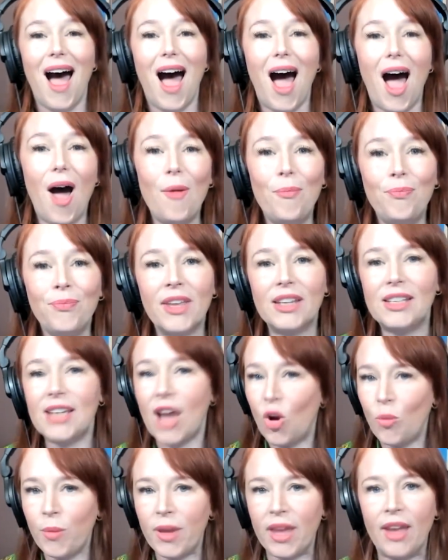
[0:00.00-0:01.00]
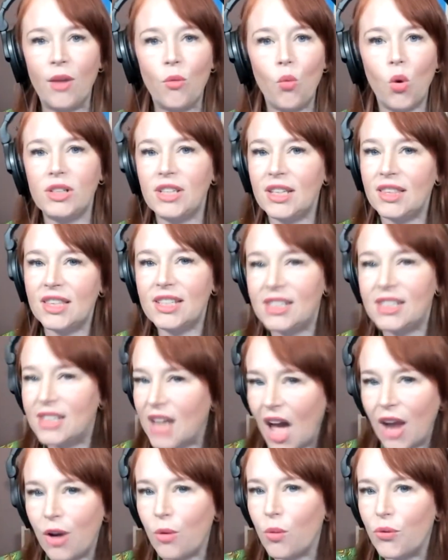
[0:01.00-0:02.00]
Tell me, what did this
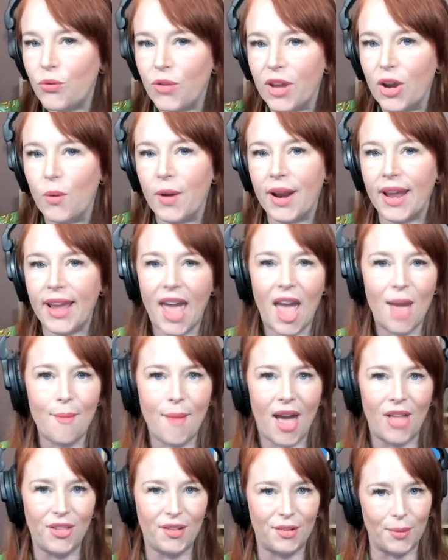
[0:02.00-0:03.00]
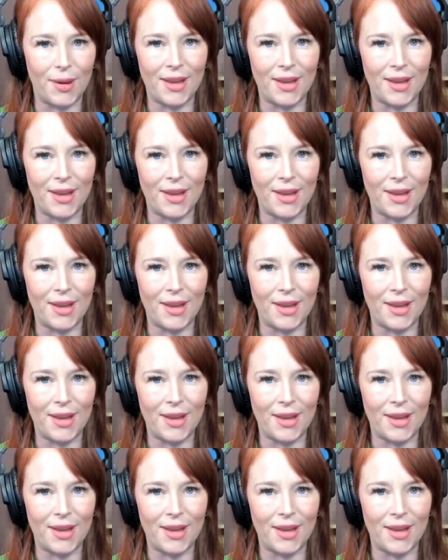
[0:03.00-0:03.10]
data reveal when it came out this